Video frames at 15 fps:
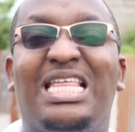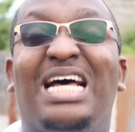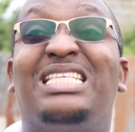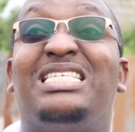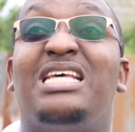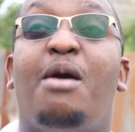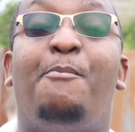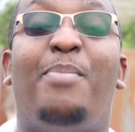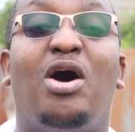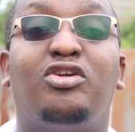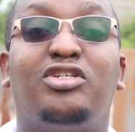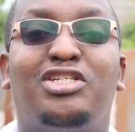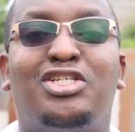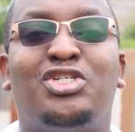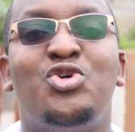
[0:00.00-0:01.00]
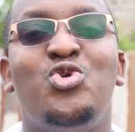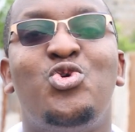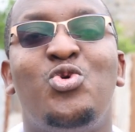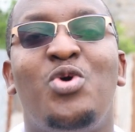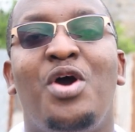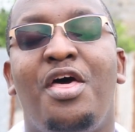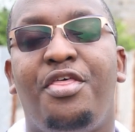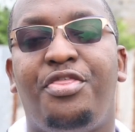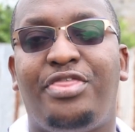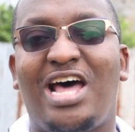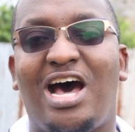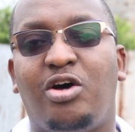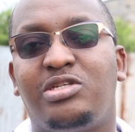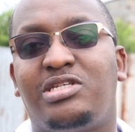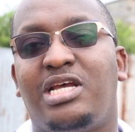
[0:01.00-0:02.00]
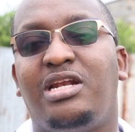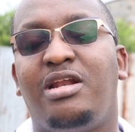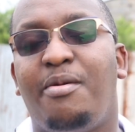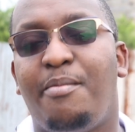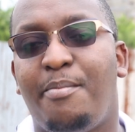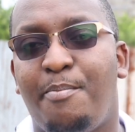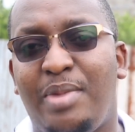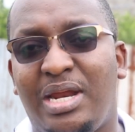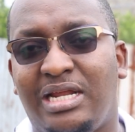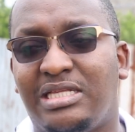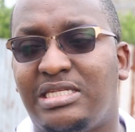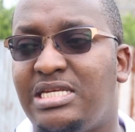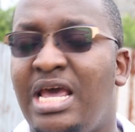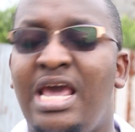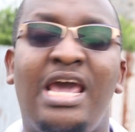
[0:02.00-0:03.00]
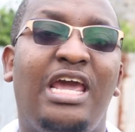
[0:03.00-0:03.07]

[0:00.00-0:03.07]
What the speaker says: that's about 2,000 minutes.